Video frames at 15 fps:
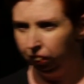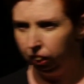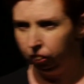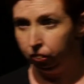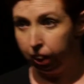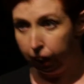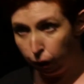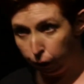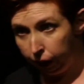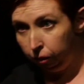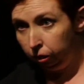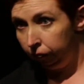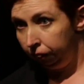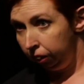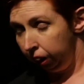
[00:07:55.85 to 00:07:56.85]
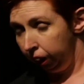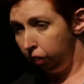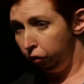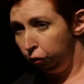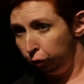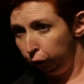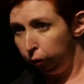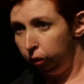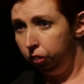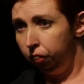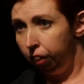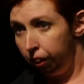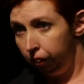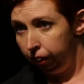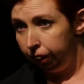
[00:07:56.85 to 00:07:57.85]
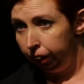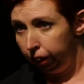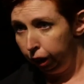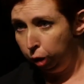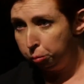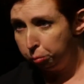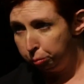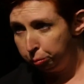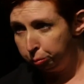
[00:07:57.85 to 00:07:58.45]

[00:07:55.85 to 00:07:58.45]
is now out on the dance floor tearing it up.